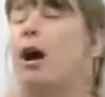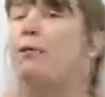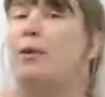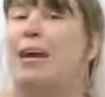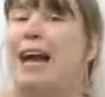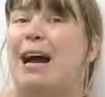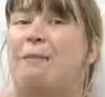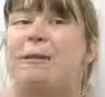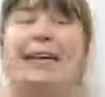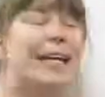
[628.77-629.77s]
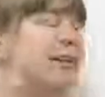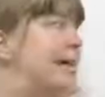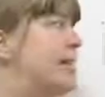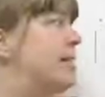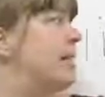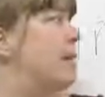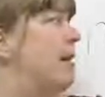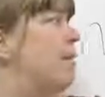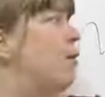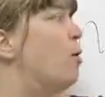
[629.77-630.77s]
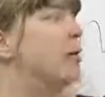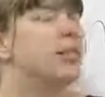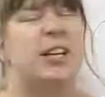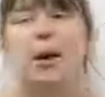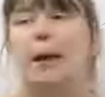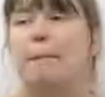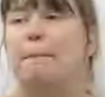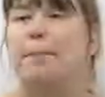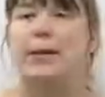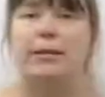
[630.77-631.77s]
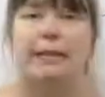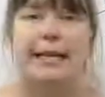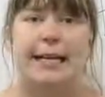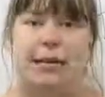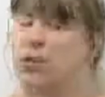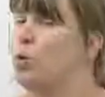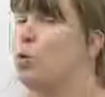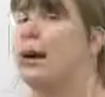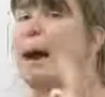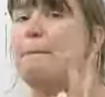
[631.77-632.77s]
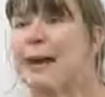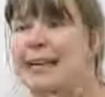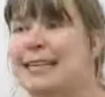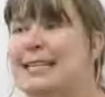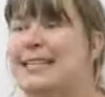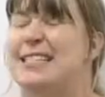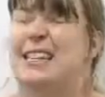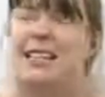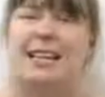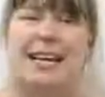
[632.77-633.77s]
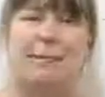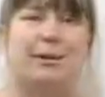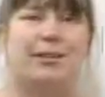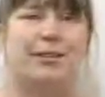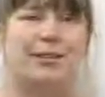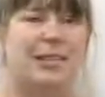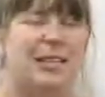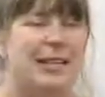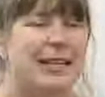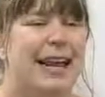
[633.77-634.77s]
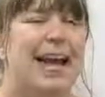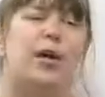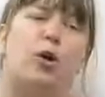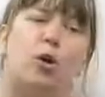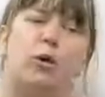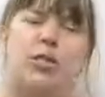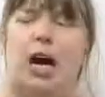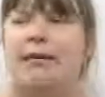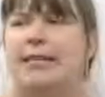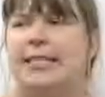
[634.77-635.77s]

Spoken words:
Our vocabulary is going to be focusing on buildings or amenities in the neighborhood. And of course, our